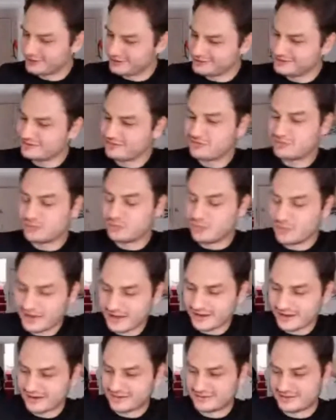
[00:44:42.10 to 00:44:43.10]
kind of
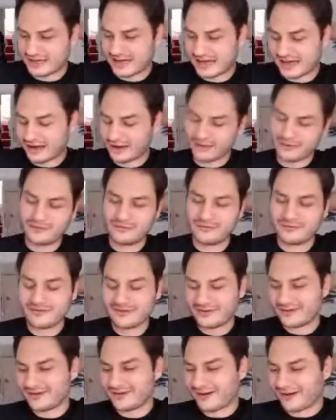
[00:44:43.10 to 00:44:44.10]
weird how
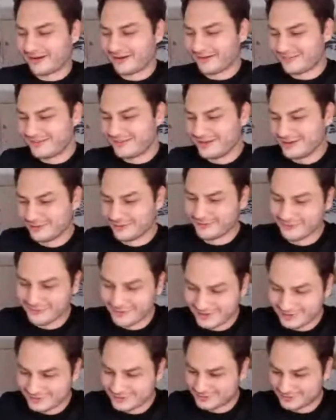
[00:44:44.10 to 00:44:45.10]
our little
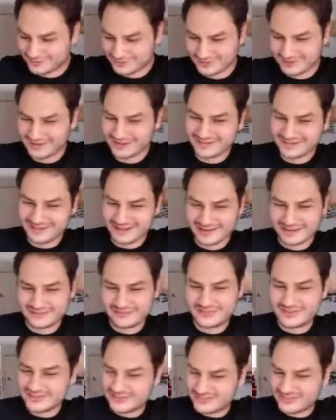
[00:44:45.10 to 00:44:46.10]
industry kind
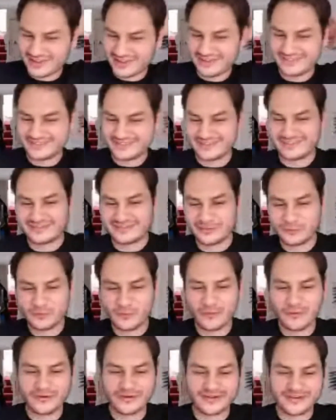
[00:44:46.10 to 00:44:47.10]
of descends into
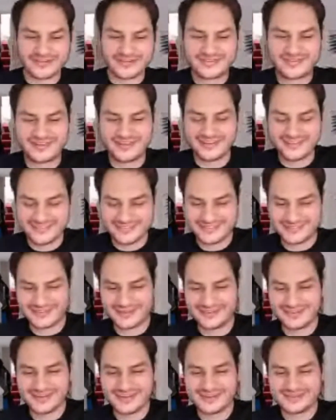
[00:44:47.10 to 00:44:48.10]
wars
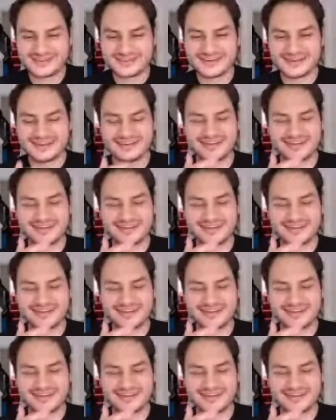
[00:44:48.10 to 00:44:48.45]
so easily.